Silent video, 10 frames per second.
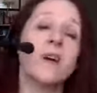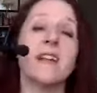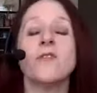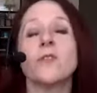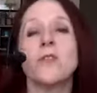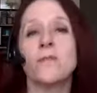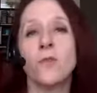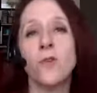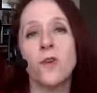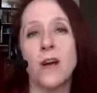And if you want to learn
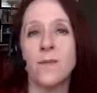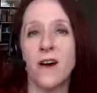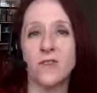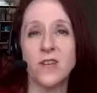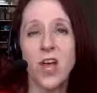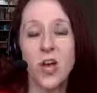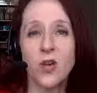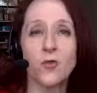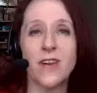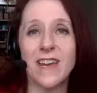more about
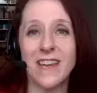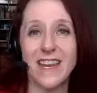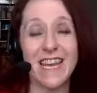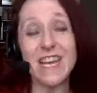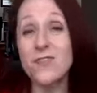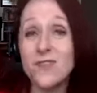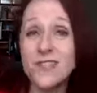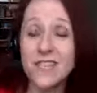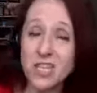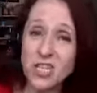creating an
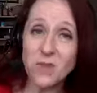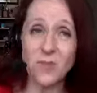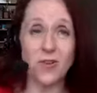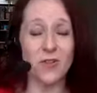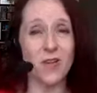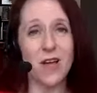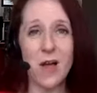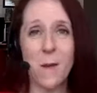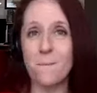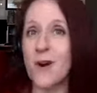irresistible
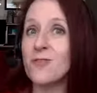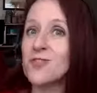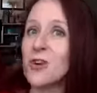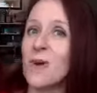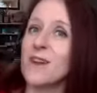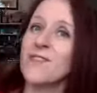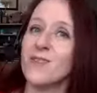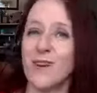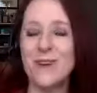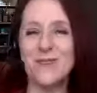mojo of
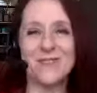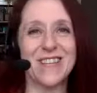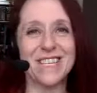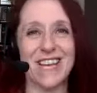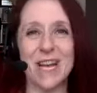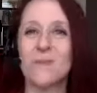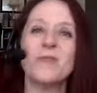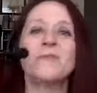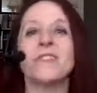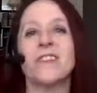your own that's going to help you
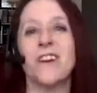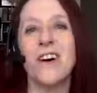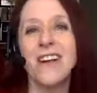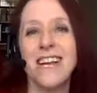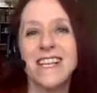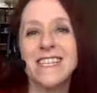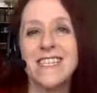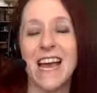build an audience,